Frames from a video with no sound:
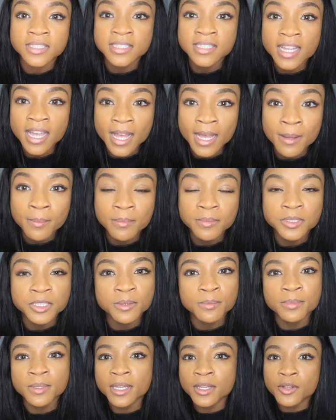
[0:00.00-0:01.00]
step
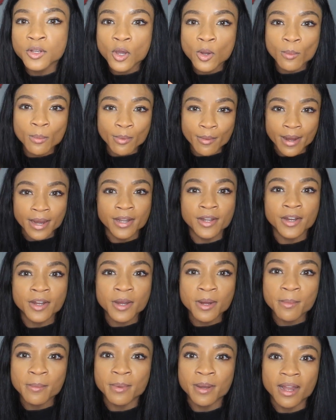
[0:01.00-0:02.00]
should be a
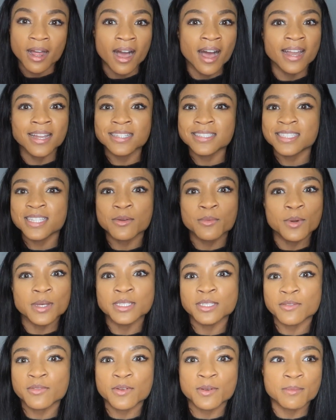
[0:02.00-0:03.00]
no-brainer, but honestly it
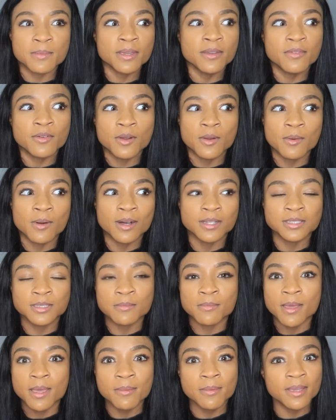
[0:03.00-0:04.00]
wasn't for me for a while,
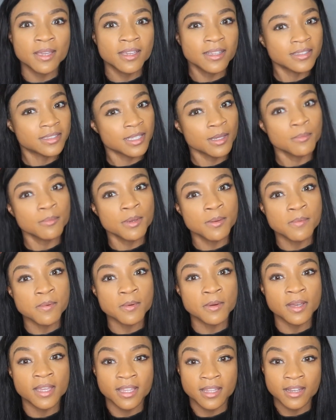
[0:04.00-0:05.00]
so maybe some
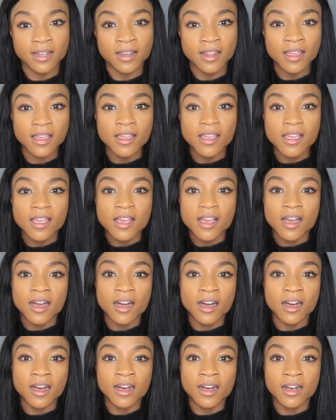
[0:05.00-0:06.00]
people in
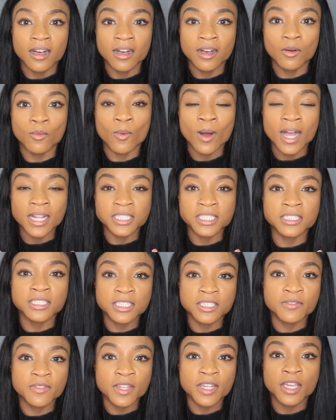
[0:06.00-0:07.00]
watching
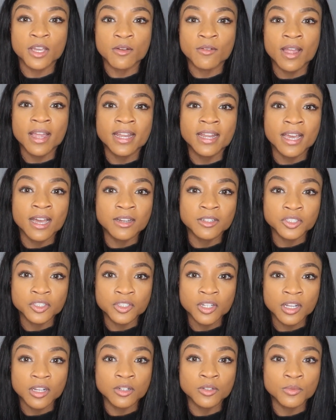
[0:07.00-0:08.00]
this video right now
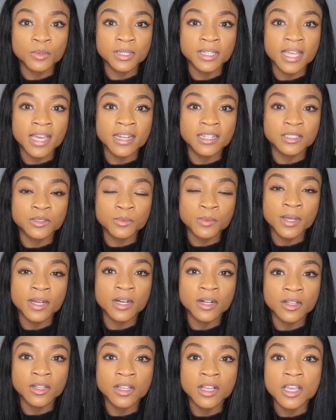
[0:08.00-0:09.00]
struggled with that as
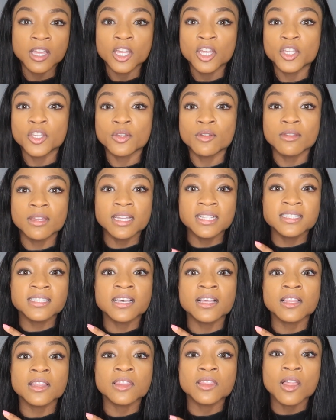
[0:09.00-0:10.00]
well. You need
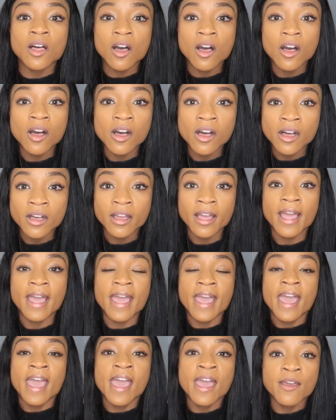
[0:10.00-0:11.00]
to log
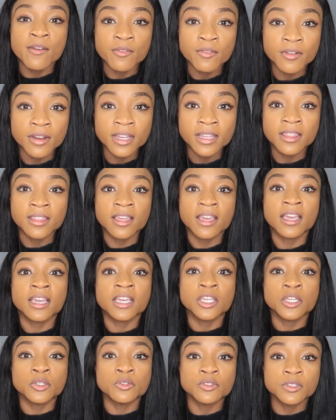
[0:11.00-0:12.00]

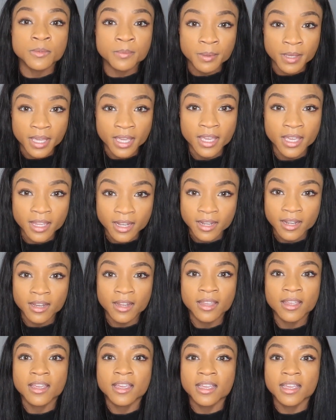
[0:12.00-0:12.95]
everything you spend.